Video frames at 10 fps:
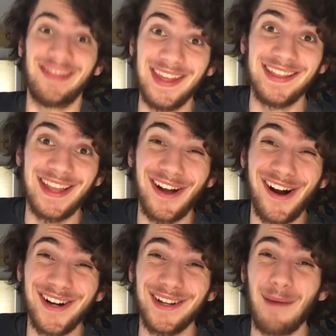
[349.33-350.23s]
think they
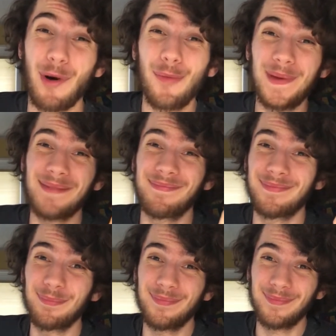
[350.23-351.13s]
are. I'm hoping.
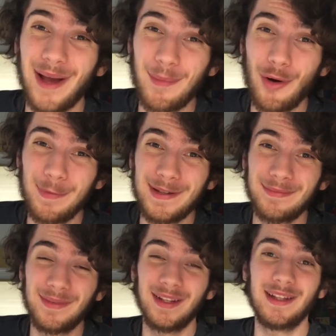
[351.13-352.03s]

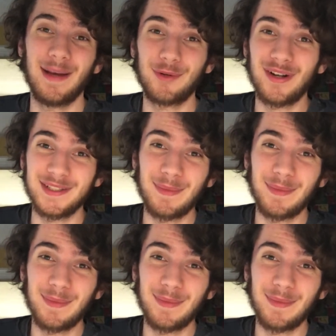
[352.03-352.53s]
I'm crossing